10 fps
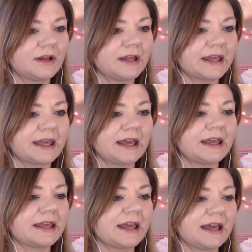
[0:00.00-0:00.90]
He can't,
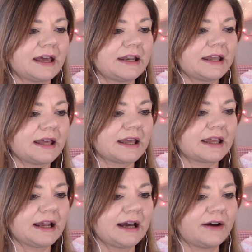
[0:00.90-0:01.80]
he can't, he can't
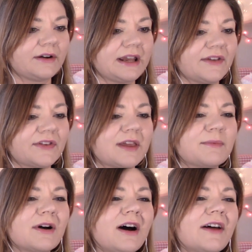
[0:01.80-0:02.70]
get out, and he has to keep
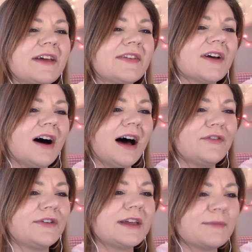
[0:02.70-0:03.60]
going. Oh, that's
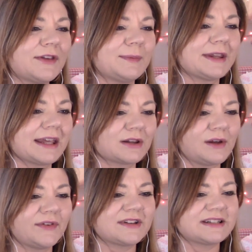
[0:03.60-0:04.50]
awful. He must be like
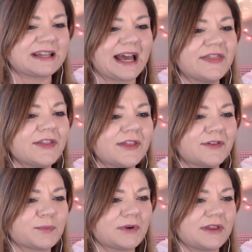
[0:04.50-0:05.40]
close to death at
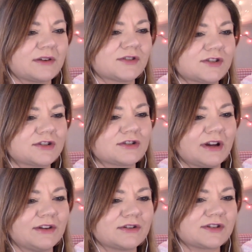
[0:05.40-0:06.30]
this point. They're just,
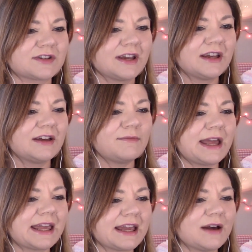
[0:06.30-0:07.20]
they're just
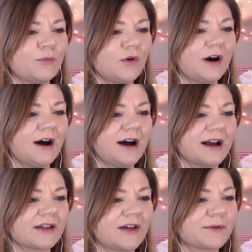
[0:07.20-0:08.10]
making him
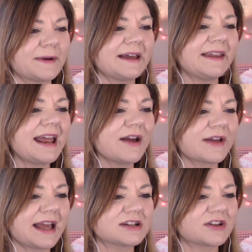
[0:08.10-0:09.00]
walk. Like, really? You
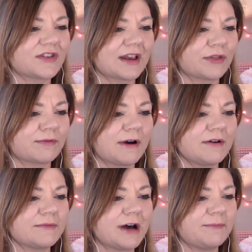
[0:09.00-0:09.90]
can't just like
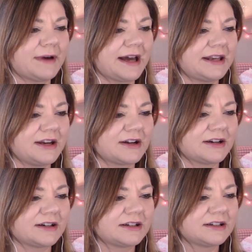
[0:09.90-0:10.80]
throw him up on
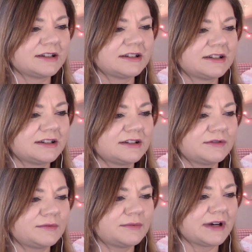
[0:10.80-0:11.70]
your,
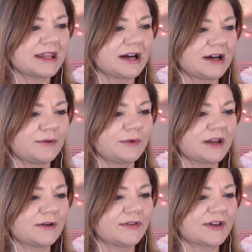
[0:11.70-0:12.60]
what are that? What
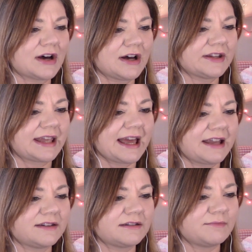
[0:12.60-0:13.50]
are those called
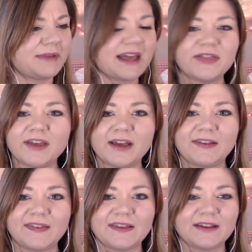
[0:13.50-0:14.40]
again?
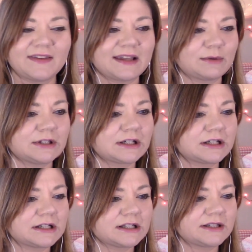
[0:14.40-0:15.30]
Banthas? Is that what they're
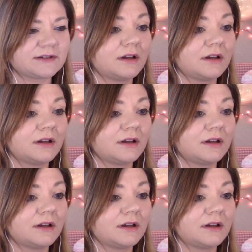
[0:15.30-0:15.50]
called?